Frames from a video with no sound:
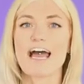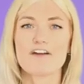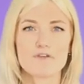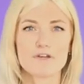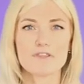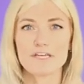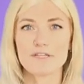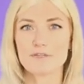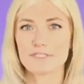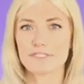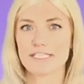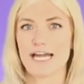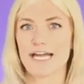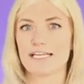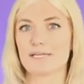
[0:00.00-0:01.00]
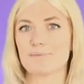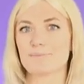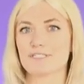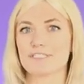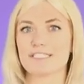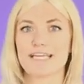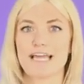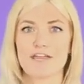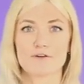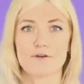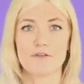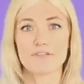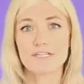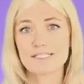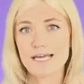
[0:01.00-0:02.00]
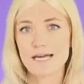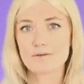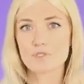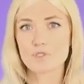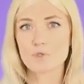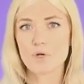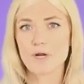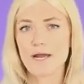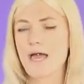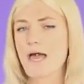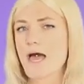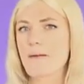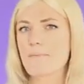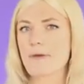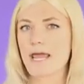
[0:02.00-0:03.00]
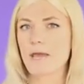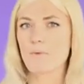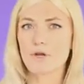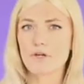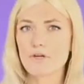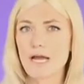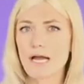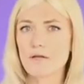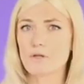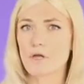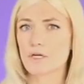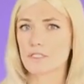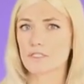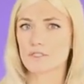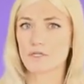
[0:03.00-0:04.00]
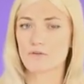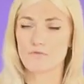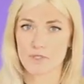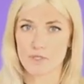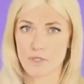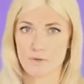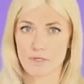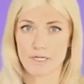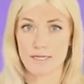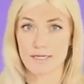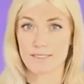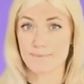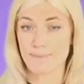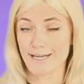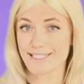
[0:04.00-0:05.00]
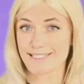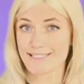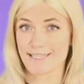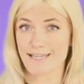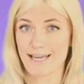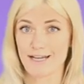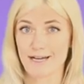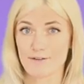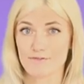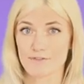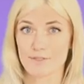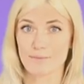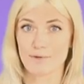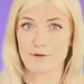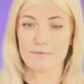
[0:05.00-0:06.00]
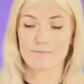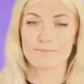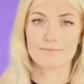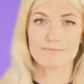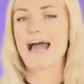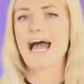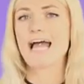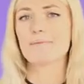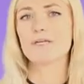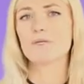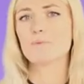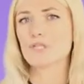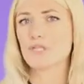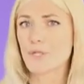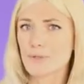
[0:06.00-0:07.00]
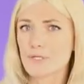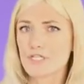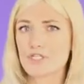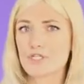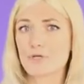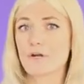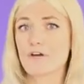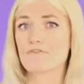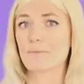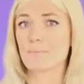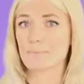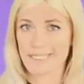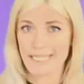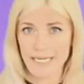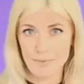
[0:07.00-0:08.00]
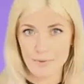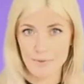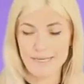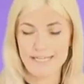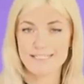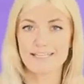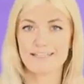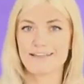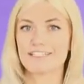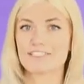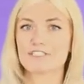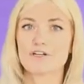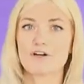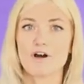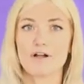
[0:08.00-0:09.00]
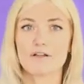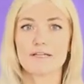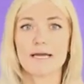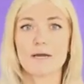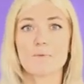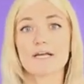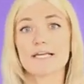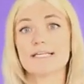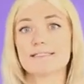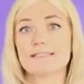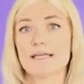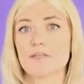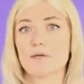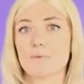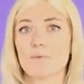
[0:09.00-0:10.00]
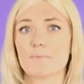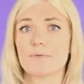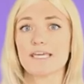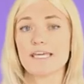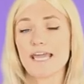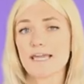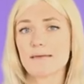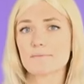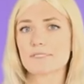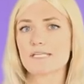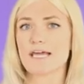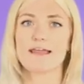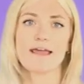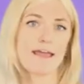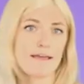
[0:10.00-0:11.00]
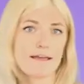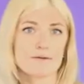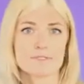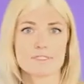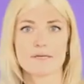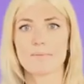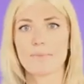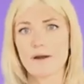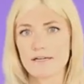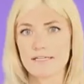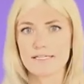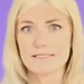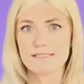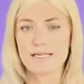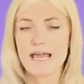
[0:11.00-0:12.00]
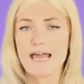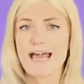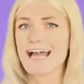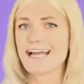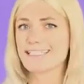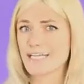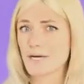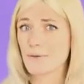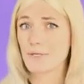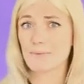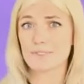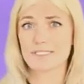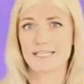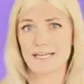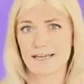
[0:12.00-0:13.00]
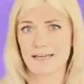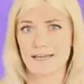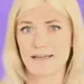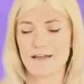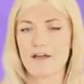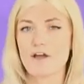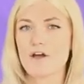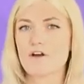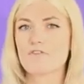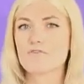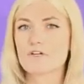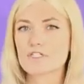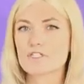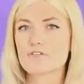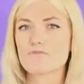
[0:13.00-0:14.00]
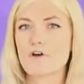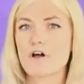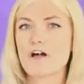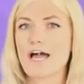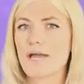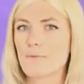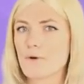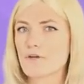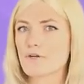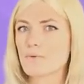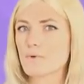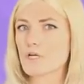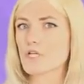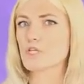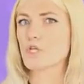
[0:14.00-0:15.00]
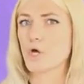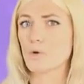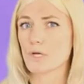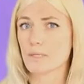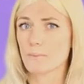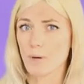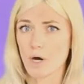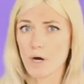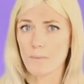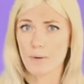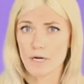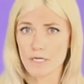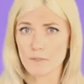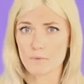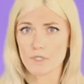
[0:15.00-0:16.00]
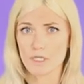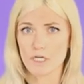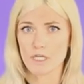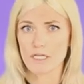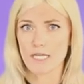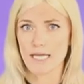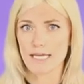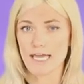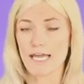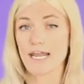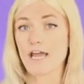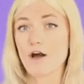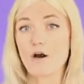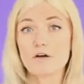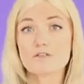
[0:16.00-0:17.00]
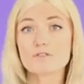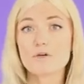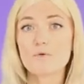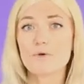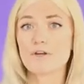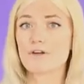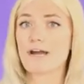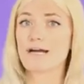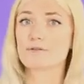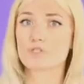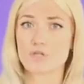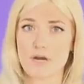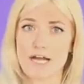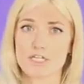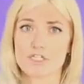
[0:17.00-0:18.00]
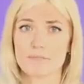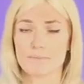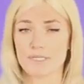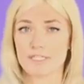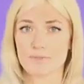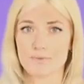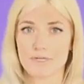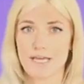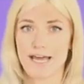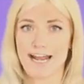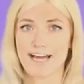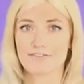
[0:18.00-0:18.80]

Everything looked tidy and put together on this house tour, but I wonder how long it took for Logan and his buddies to get comfortable. I mean, when Logan showed off the playroom, as he liked to call it, where he said there will be games and hangouts and parties, I doubt he was kidding. First of all, I wonder what a Logan Paul party would look like, and I also wonder how trashed the place would get